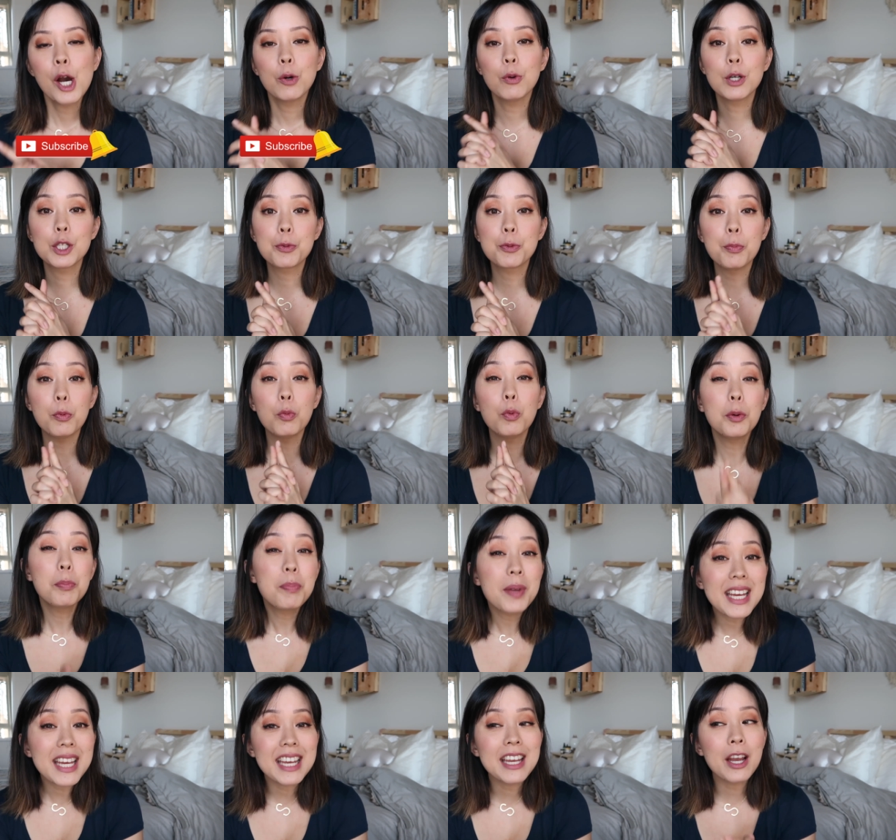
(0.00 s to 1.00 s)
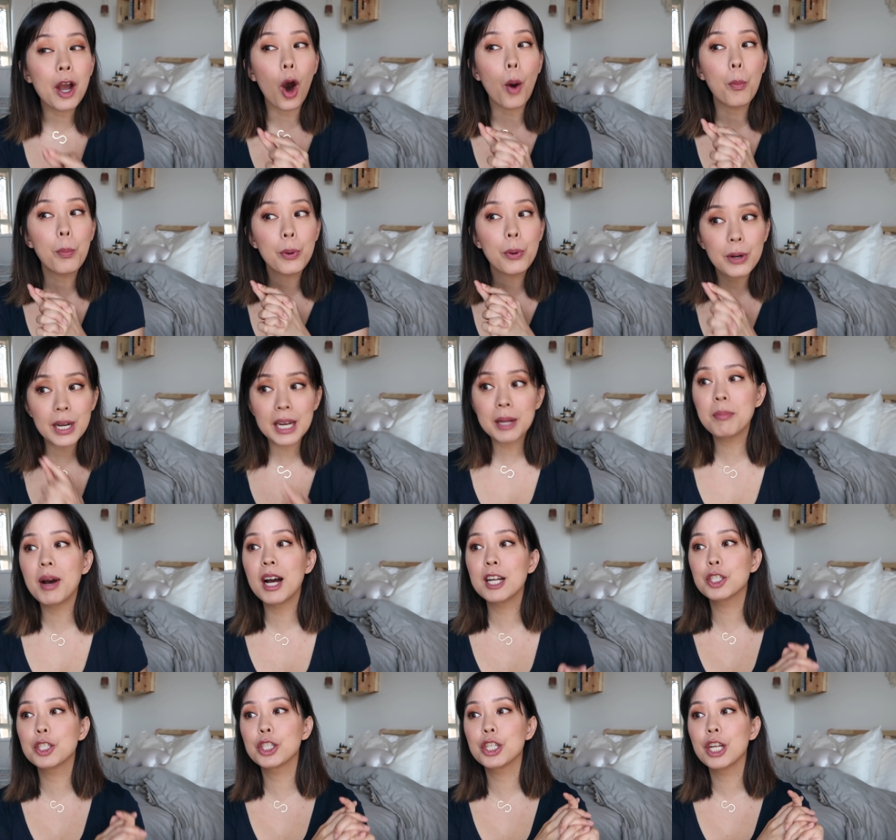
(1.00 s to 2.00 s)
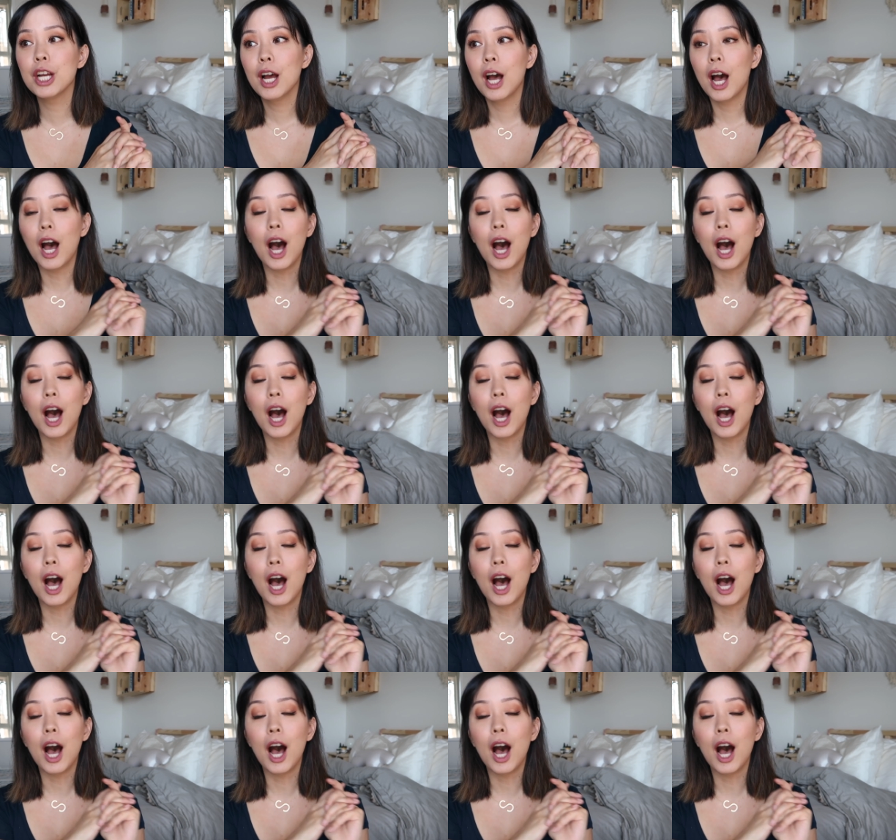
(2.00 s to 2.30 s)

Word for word: which will be pretty much